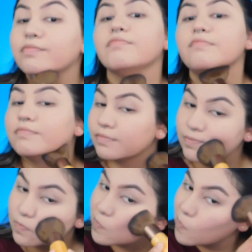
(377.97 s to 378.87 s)
powder
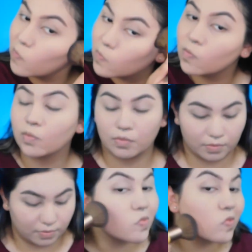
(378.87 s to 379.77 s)
in
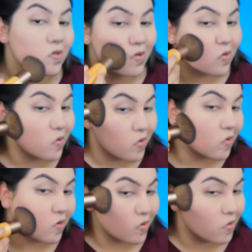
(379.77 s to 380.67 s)
310 Sun Beige